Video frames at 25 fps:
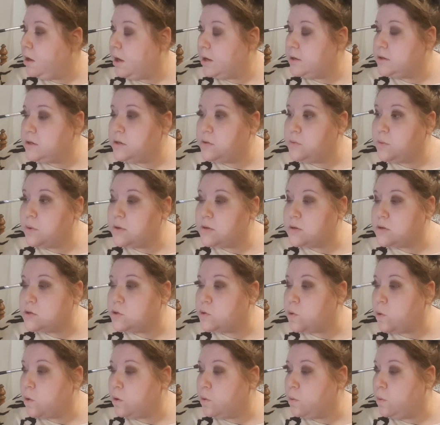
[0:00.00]
I just wasn't
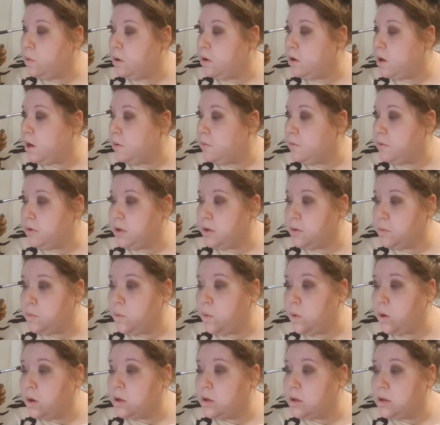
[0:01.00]
sure what I really
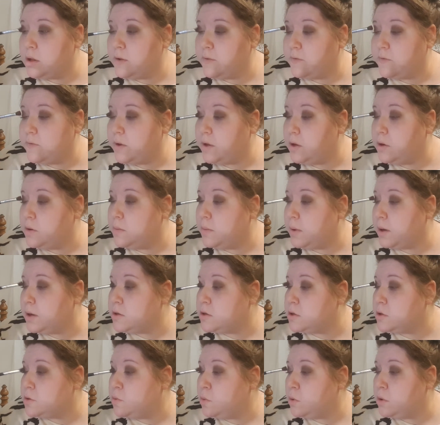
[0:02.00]
wanted to film. I
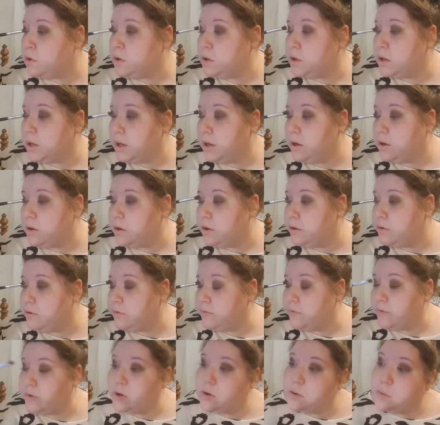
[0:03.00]
just wanted to get on here
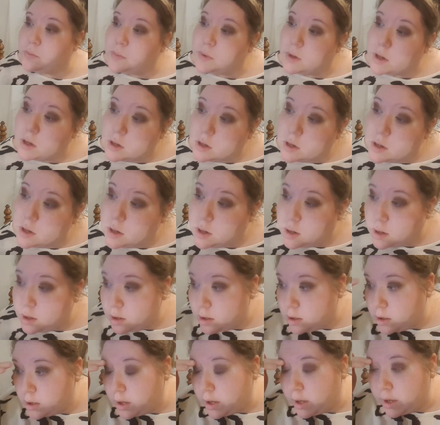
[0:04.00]
and film.
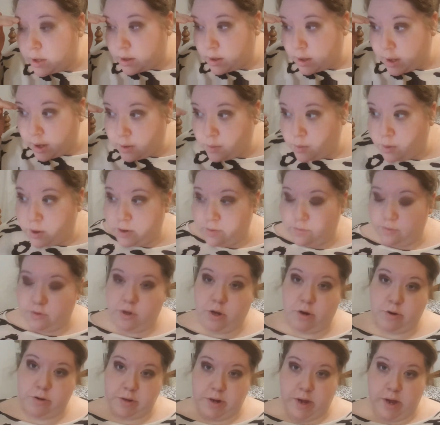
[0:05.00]
And like whatever
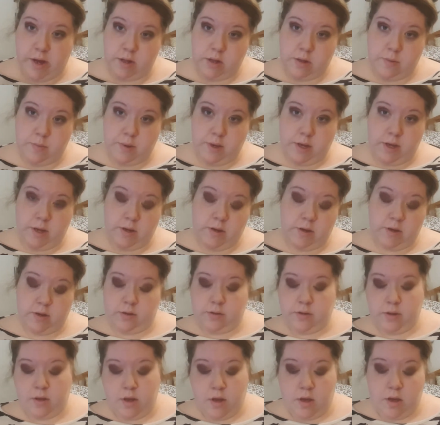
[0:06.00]
turned out to be it,
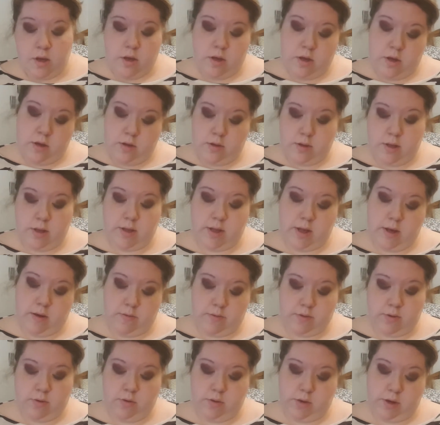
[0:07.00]
that's how
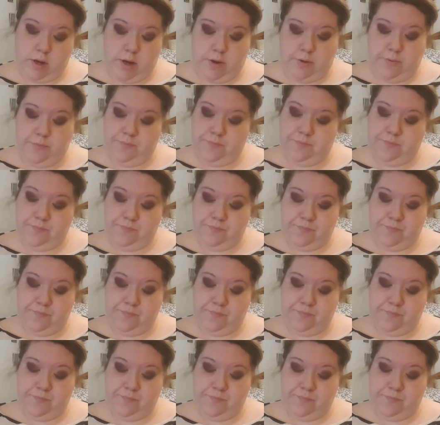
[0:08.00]
it was going to go.